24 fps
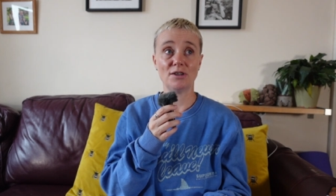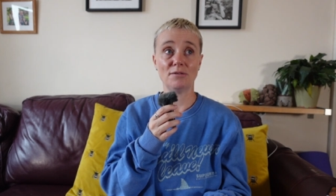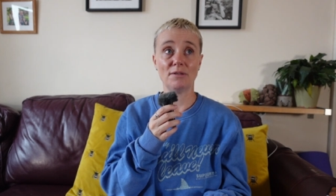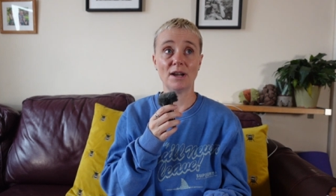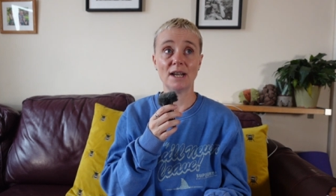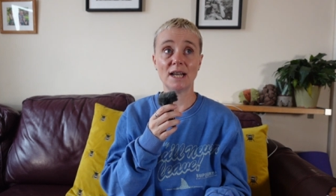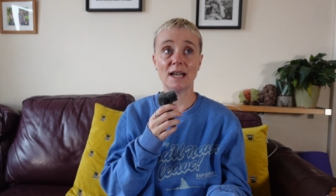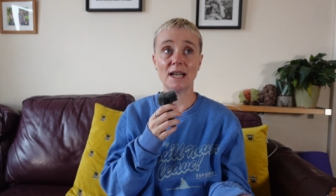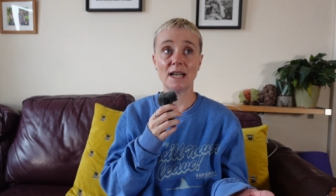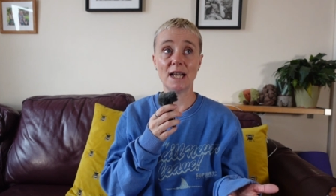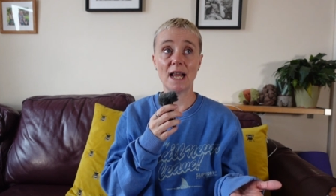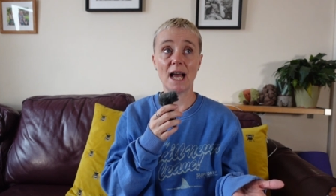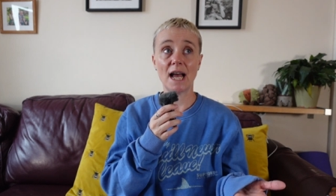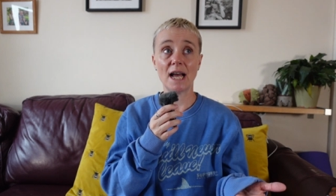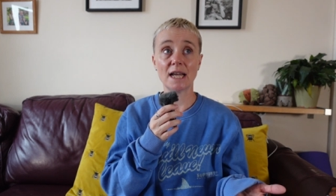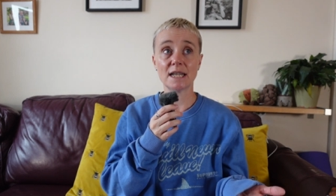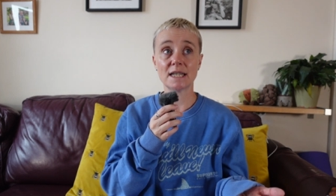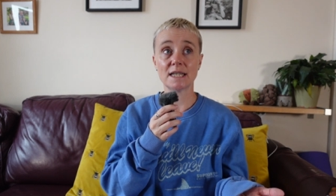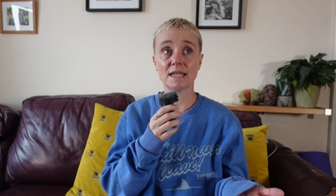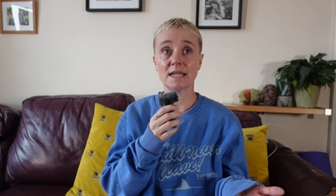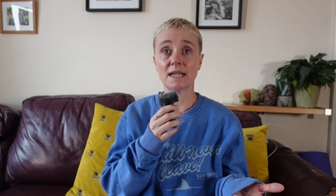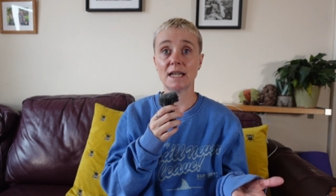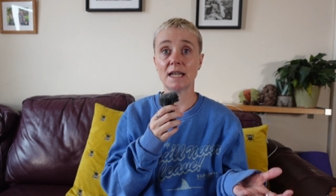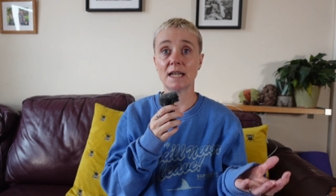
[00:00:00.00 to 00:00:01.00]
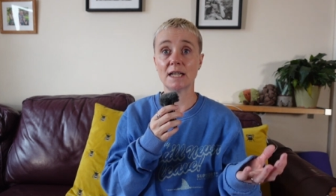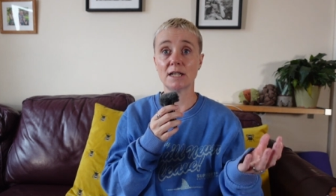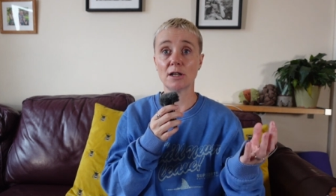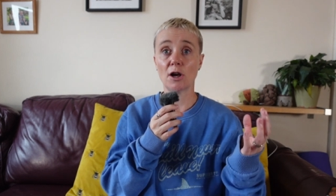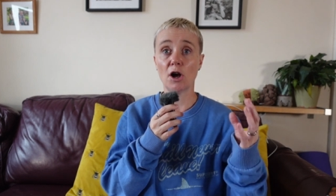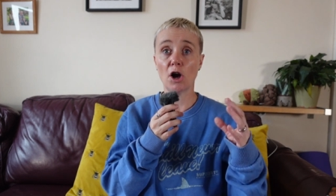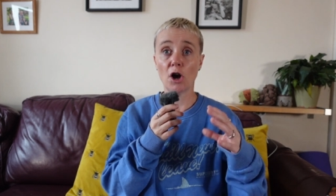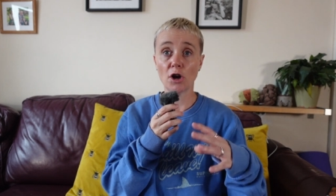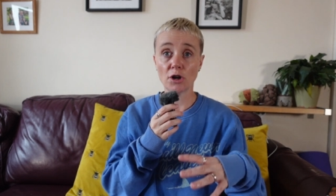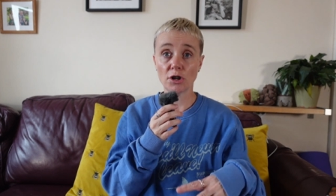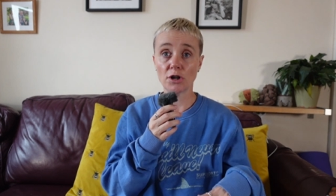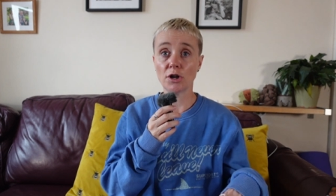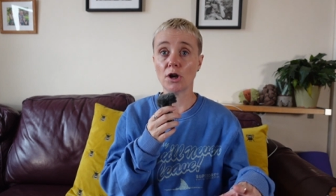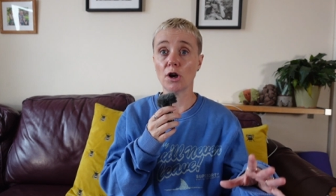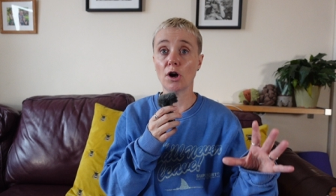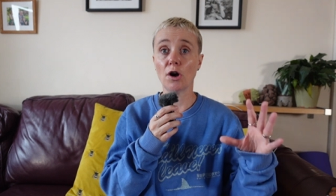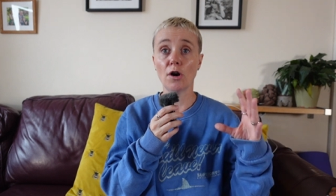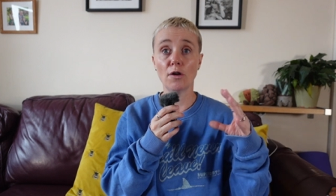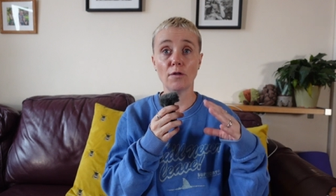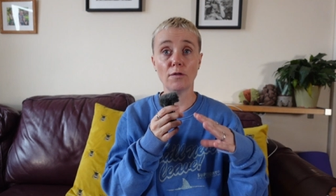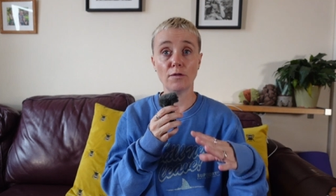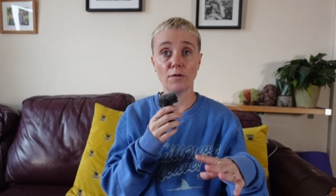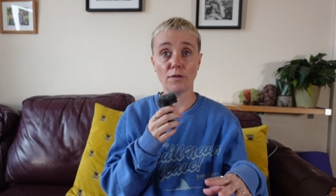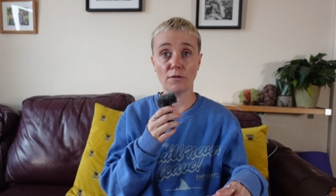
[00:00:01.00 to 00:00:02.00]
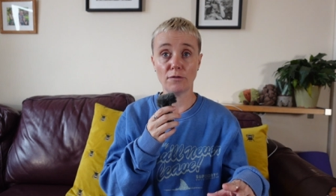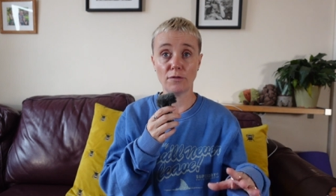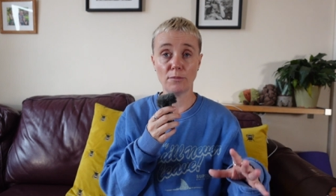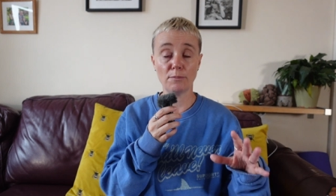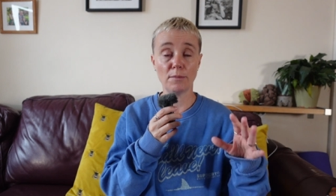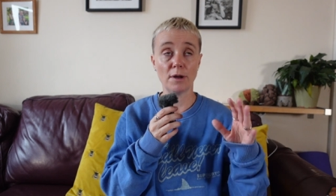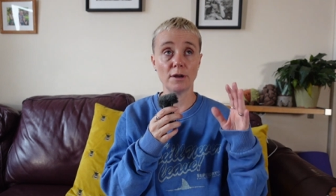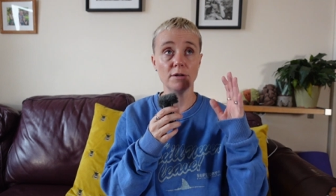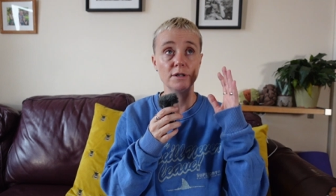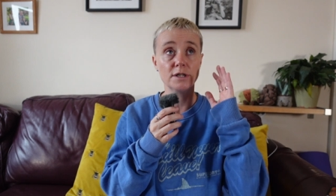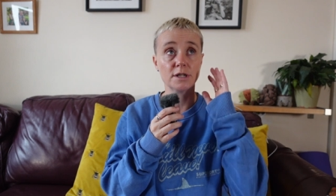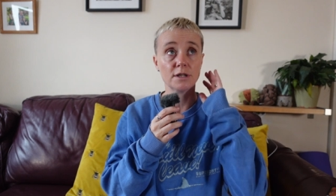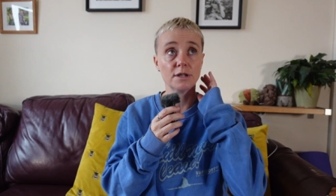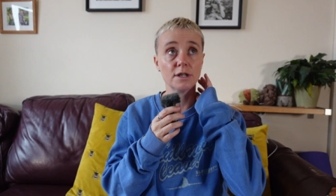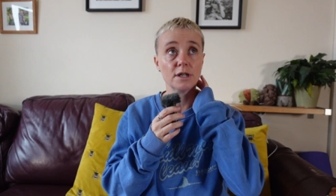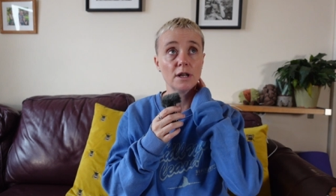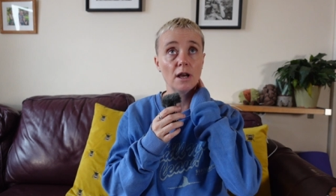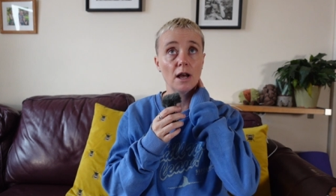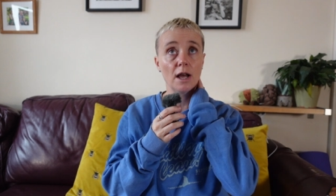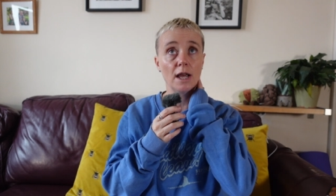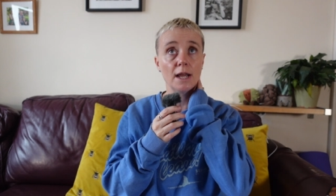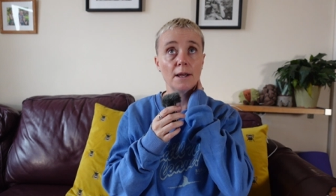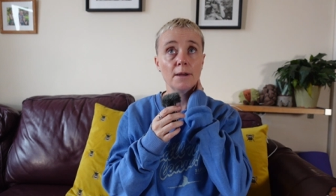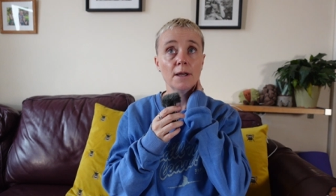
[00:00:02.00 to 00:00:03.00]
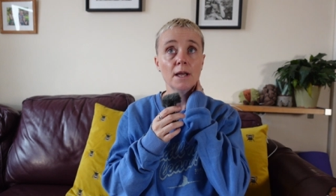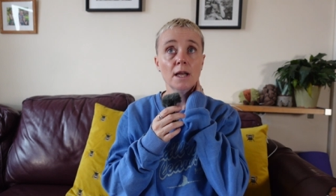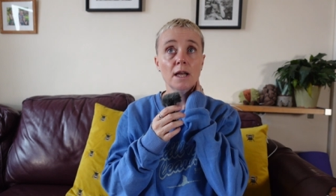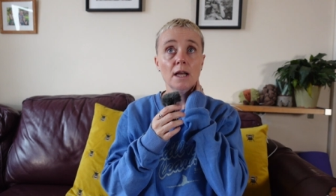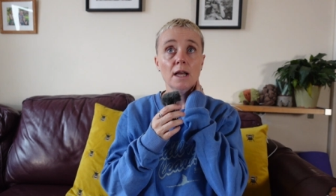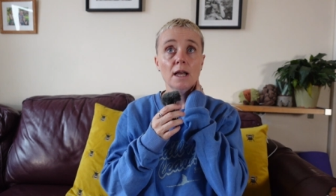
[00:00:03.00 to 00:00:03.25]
and it lasted on and off for most of the night.